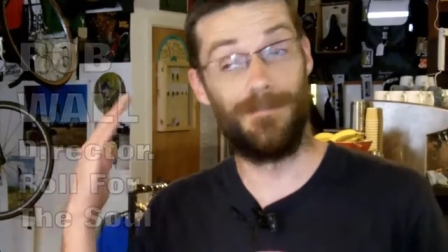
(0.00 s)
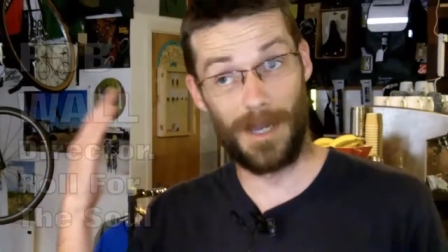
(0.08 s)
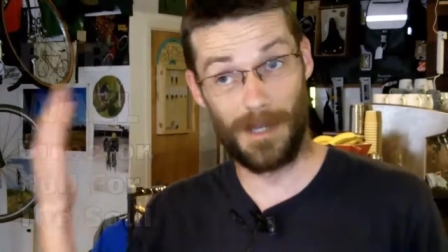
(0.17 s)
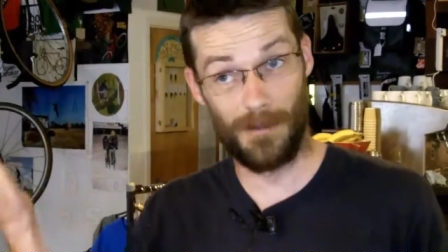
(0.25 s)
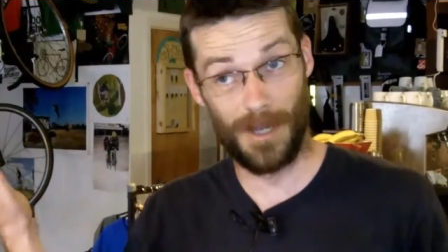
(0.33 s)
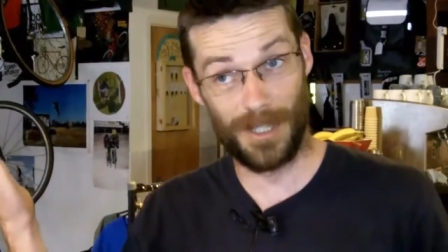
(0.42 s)

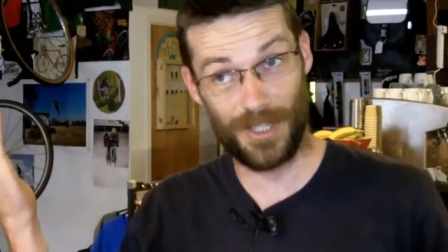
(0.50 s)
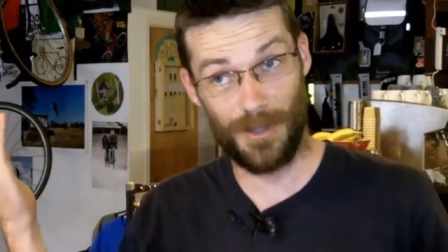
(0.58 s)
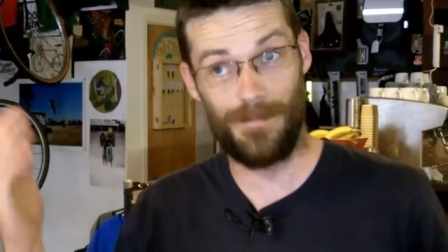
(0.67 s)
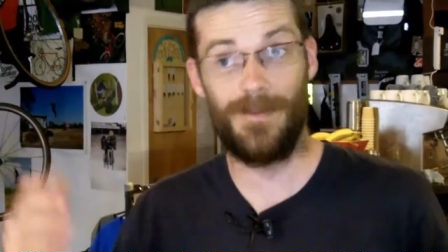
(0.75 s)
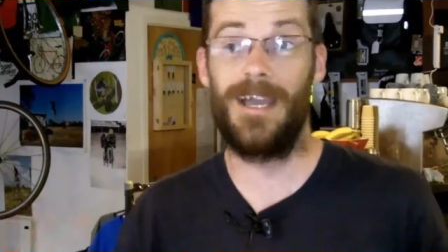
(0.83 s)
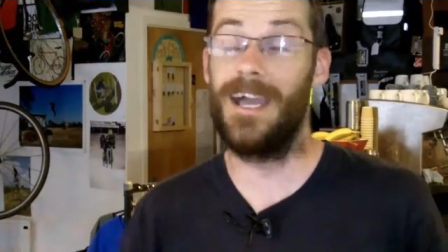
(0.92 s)
bike
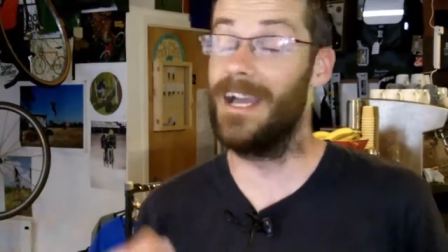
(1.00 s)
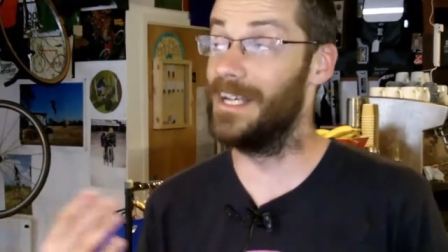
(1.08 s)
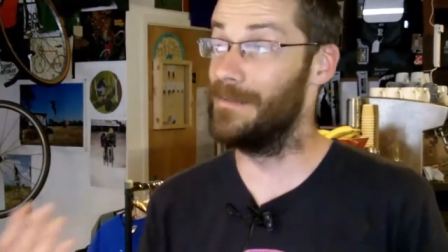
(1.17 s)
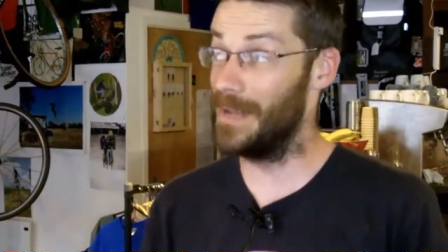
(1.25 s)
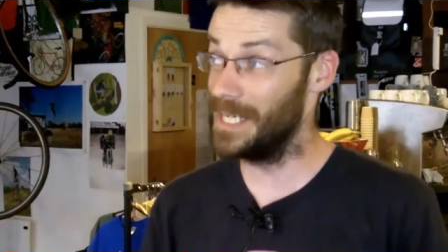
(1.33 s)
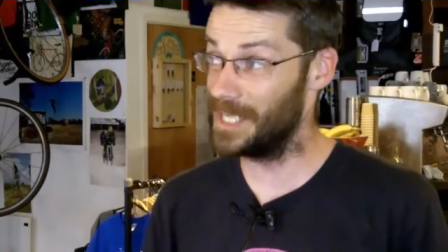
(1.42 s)
workshop and
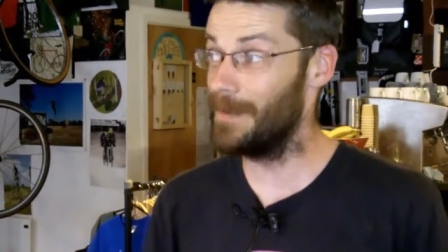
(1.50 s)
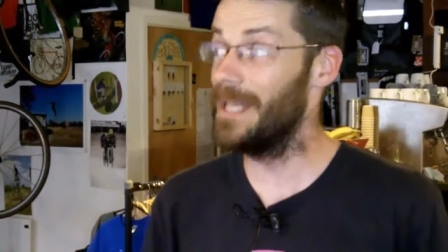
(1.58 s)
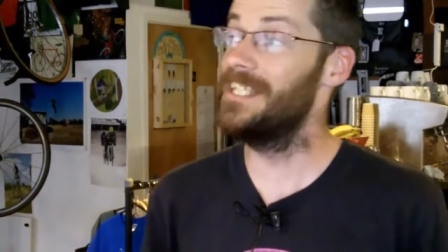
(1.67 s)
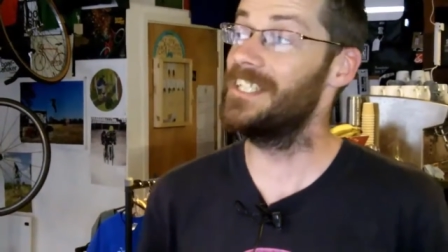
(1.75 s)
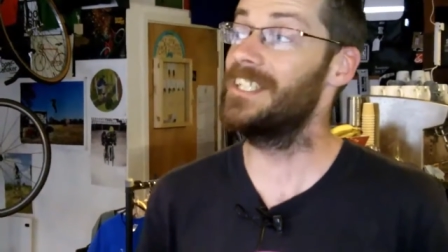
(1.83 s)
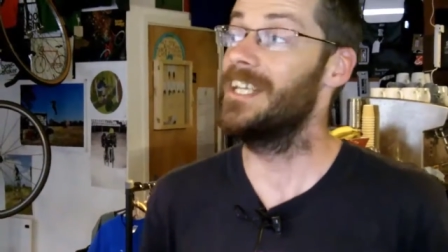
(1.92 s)
event
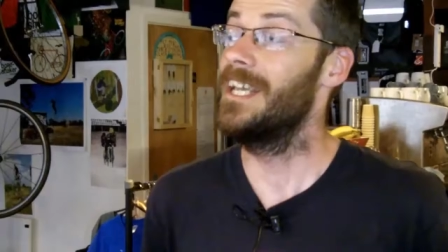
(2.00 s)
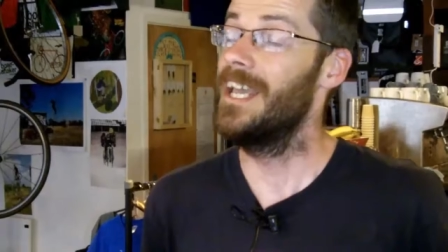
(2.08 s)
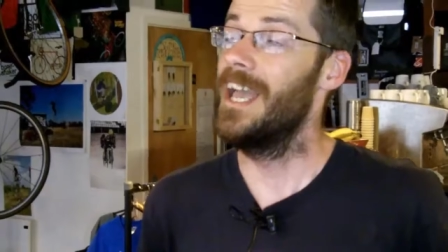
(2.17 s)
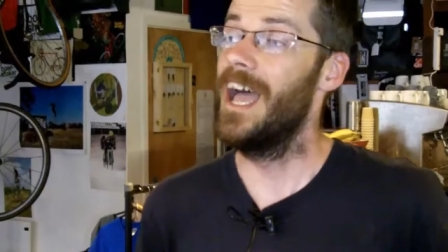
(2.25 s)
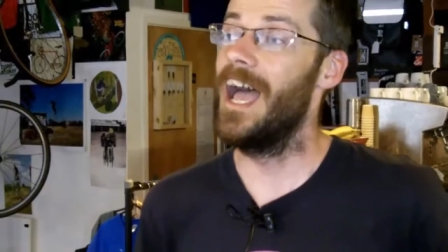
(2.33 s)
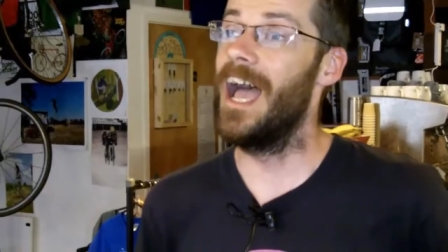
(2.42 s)
space,
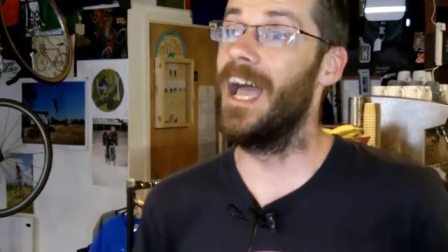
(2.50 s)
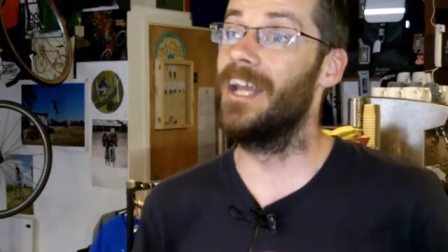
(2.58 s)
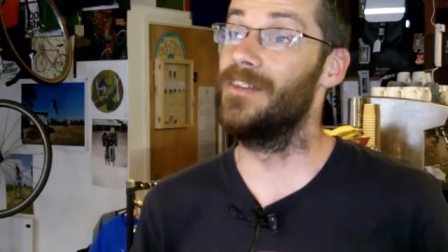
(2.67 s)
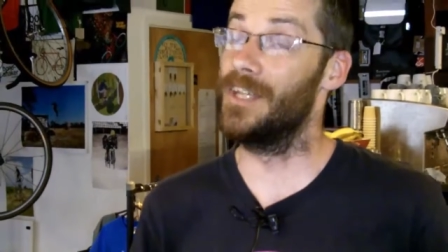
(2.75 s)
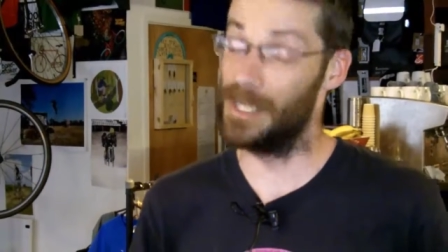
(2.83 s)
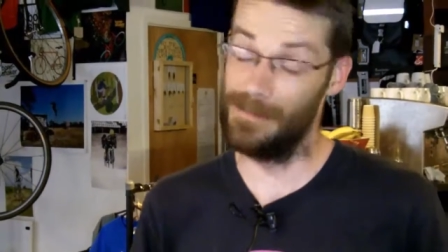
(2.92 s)

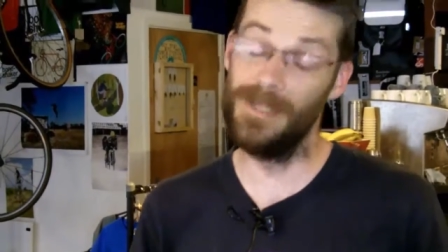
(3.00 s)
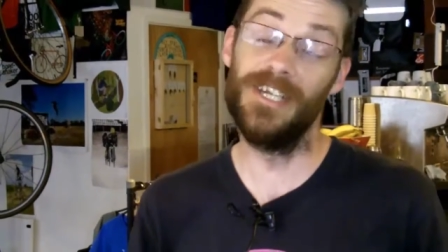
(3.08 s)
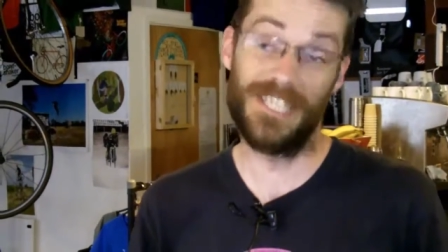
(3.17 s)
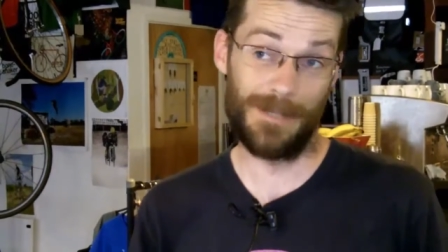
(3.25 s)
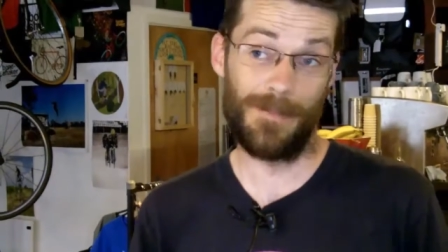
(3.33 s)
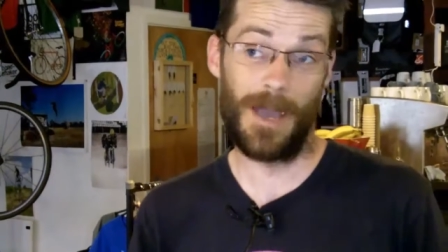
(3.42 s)
and the
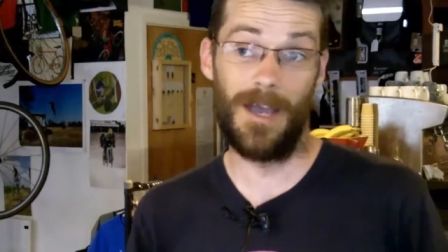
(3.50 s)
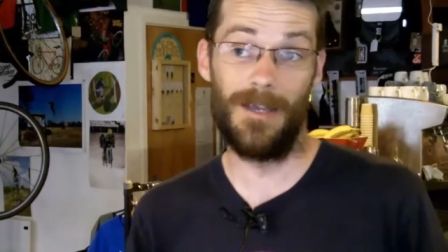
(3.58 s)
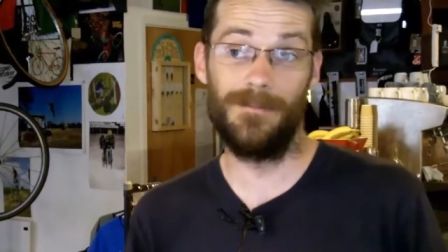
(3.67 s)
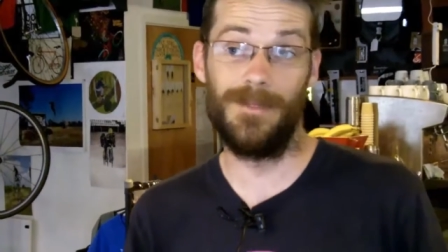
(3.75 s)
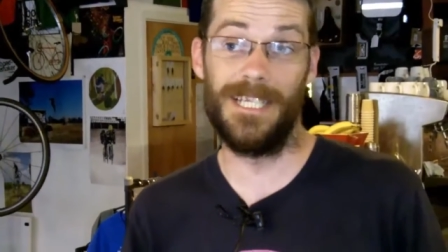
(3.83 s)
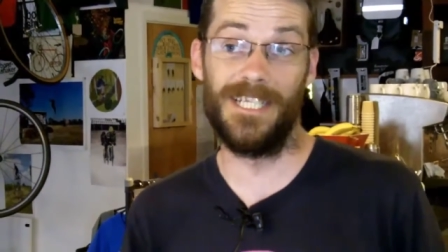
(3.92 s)
community part
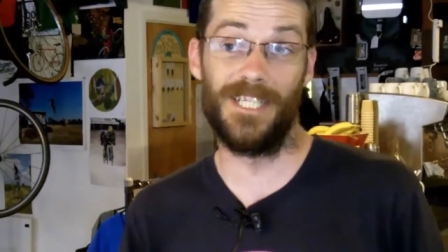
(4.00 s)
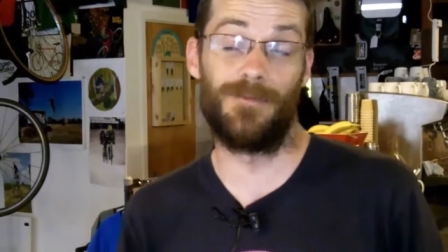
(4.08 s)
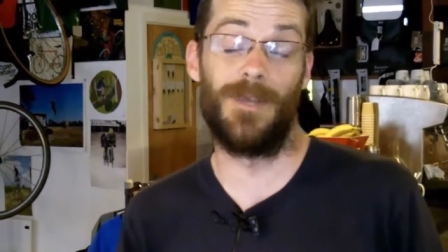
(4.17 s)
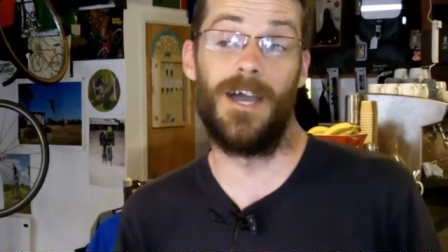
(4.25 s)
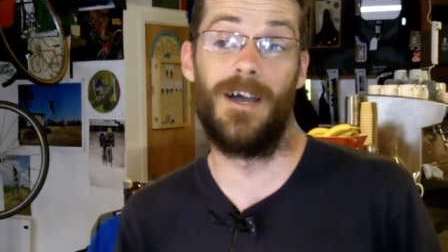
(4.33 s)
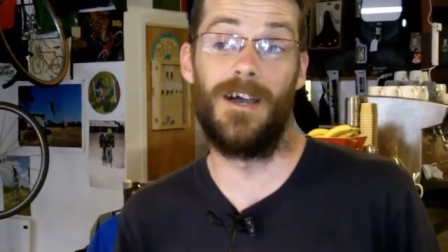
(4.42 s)
means
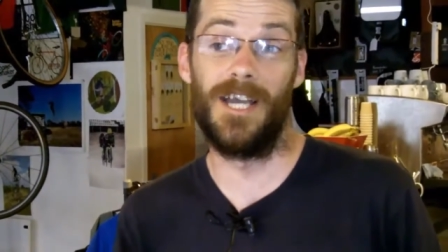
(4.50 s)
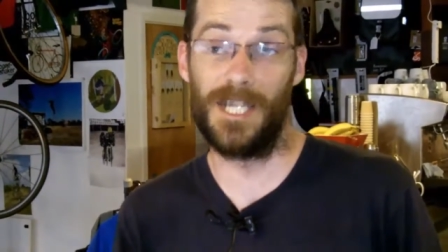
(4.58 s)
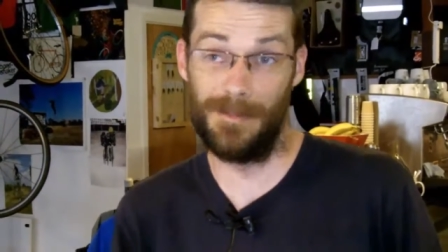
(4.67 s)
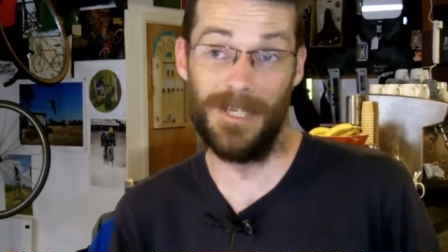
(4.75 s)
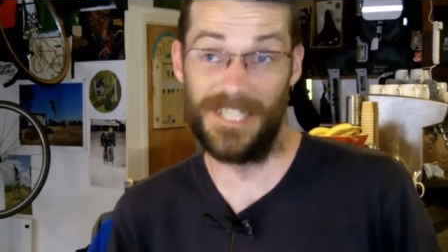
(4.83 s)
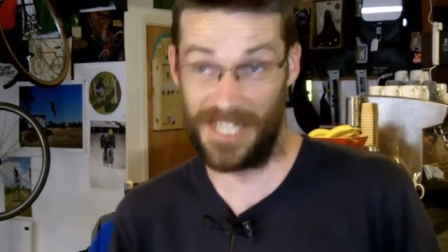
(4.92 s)
we are a
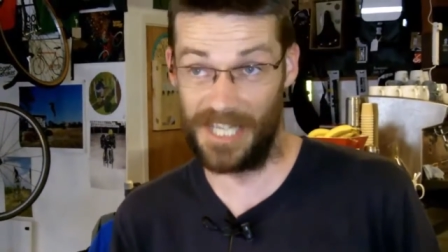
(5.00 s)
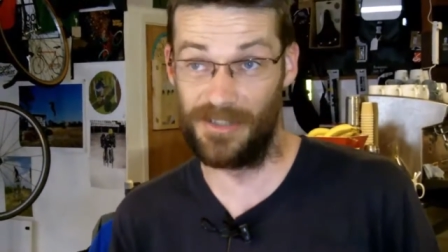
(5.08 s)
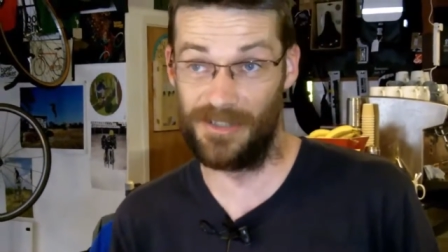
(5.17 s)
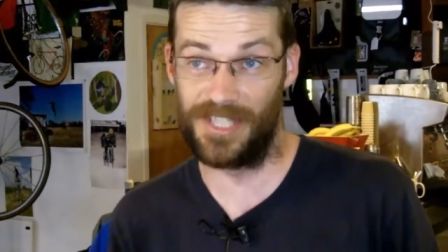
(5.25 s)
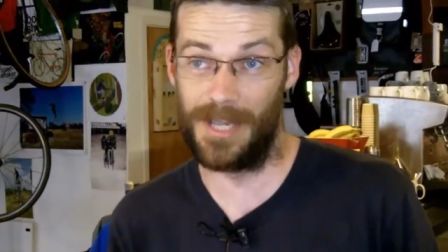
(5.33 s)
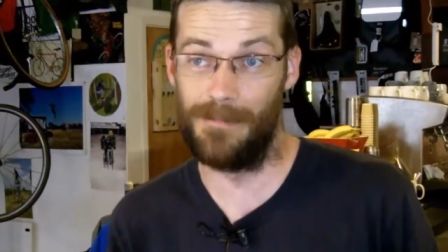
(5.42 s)
community
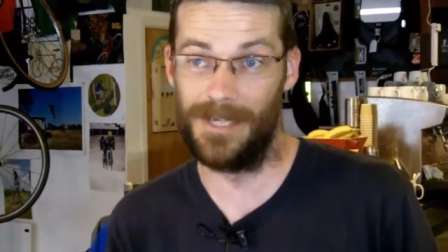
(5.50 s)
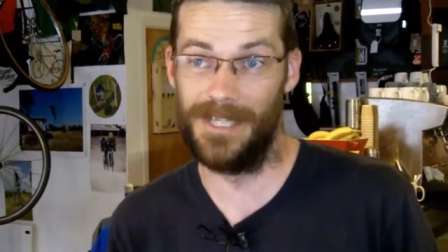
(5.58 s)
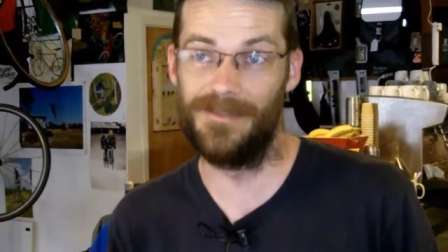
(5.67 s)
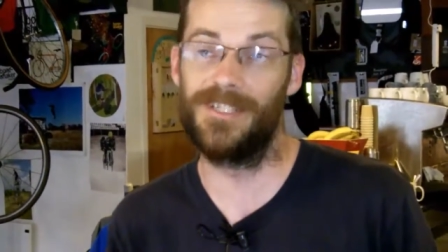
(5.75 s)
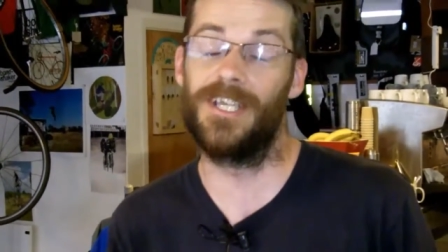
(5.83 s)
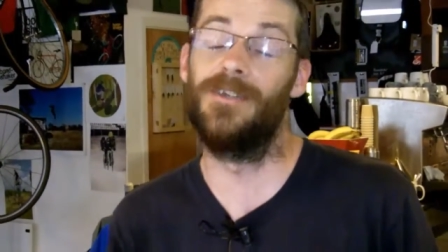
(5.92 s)
interest company,
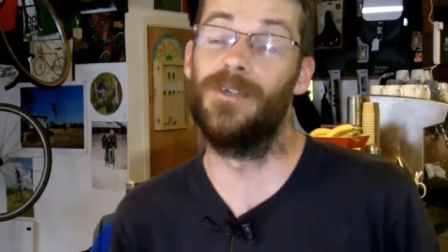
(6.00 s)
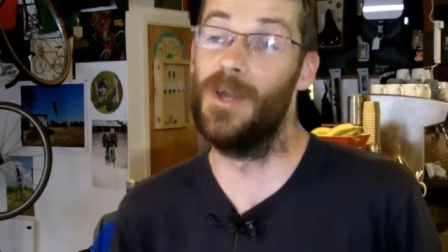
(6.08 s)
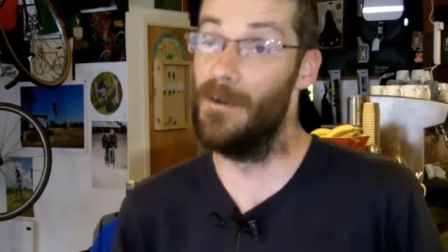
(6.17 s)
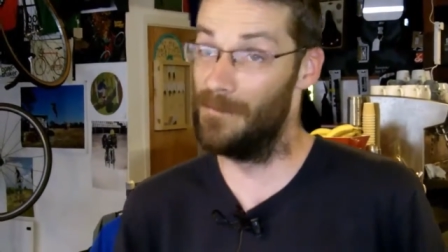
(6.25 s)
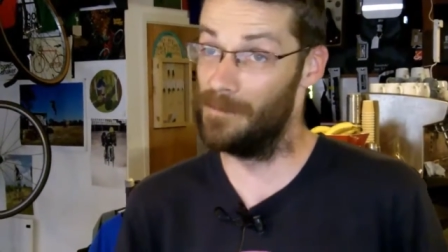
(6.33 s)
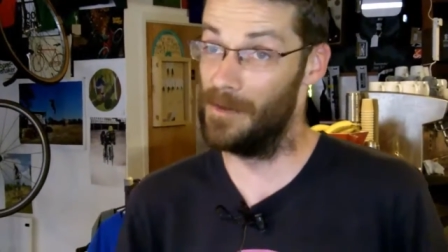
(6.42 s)
so a
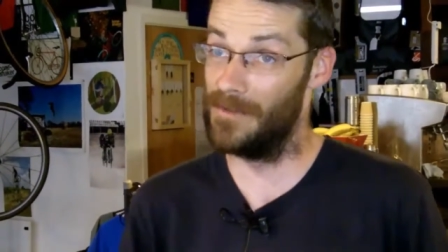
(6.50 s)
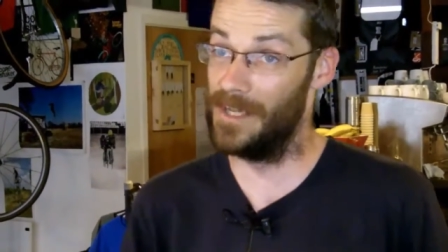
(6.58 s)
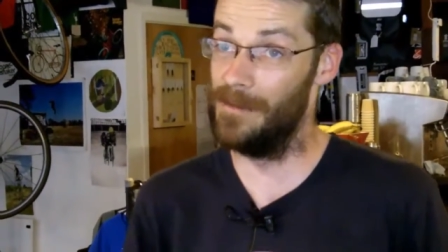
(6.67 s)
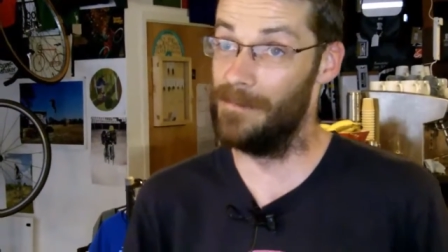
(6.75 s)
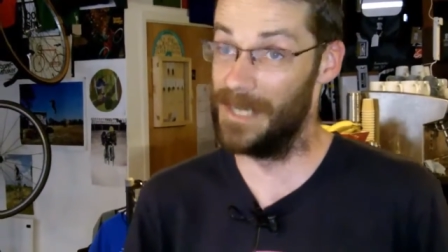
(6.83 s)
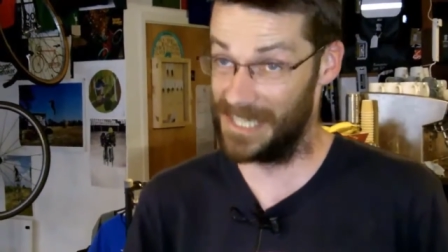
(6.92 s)

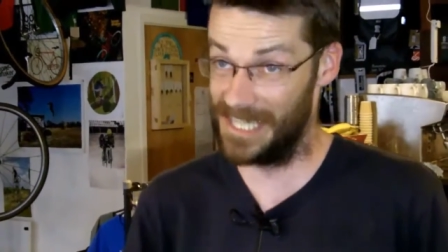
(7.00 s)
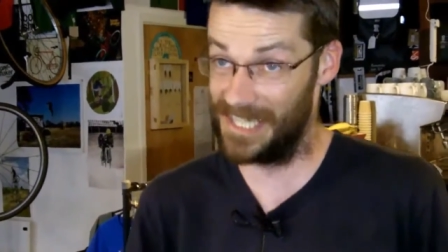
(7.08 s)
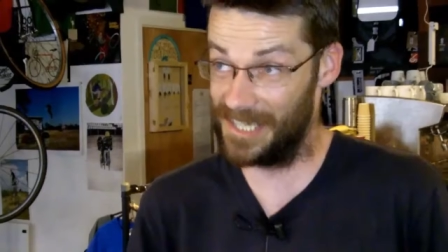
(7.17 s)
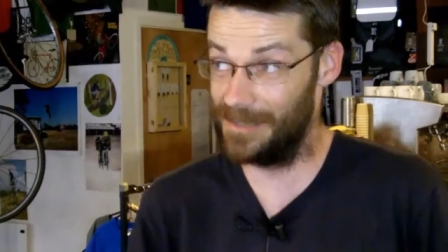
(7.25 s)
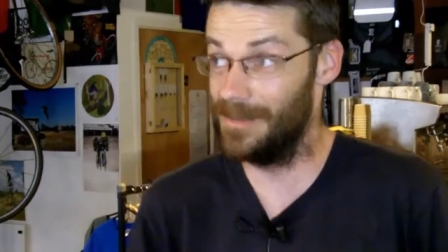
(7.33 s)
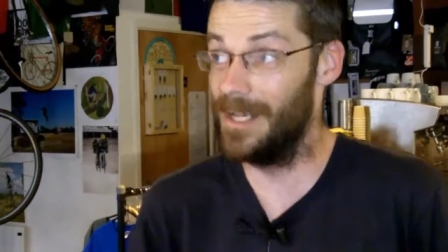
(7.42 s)
not-for-profit
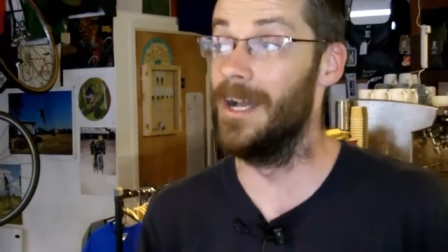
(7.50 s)
business,